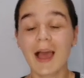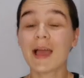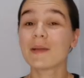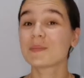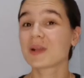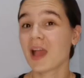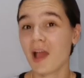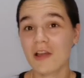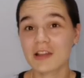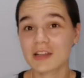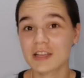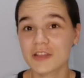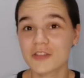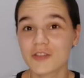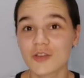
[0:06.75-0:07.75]
I'm
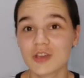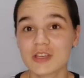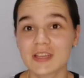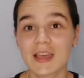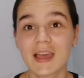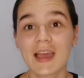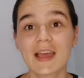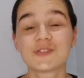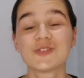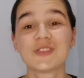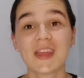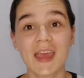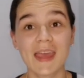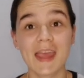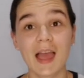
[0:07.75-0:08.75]
currently third year and
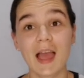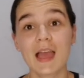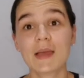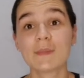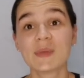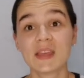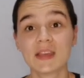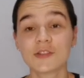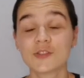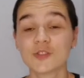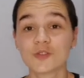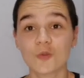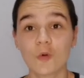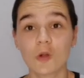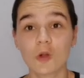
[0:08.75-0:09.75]
today I am here
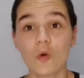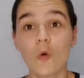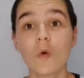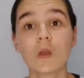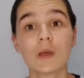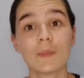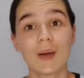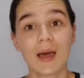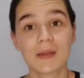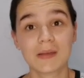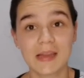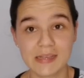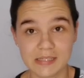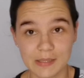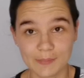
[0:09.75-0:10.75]
to talk all about
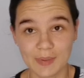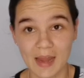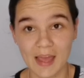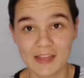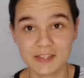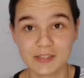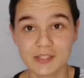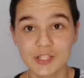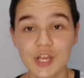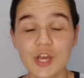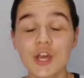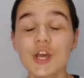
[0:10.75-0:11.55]
lesson plans.